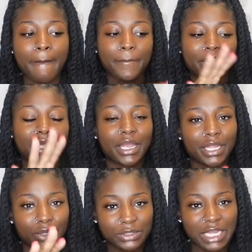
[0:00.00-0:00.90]
But yeah,
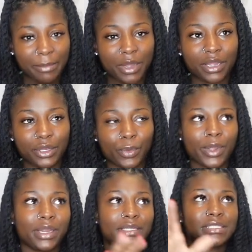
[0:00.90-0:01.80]
those type of
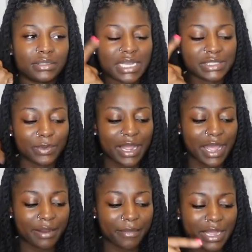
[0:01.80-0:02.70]
underwears, that's what I
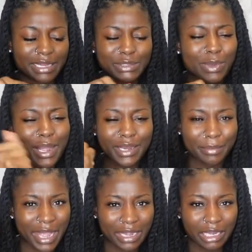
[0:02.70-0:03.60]
had in mind. That's why I didn't
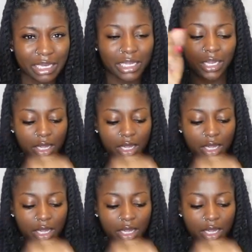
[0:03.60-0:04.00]
pack any.